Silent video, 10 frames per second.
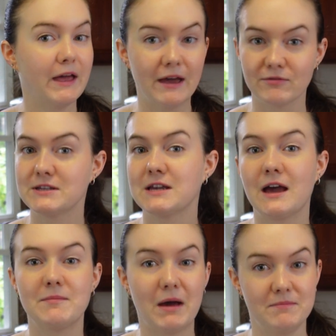every
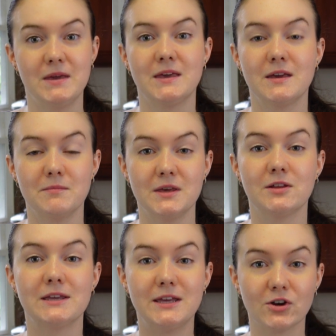time I'm making a
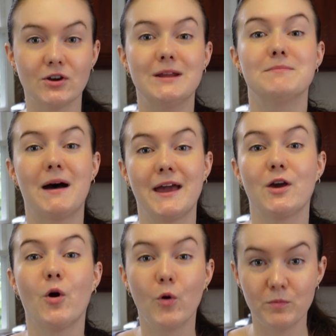meal here in my
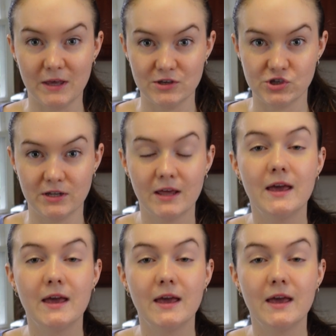home kitchen.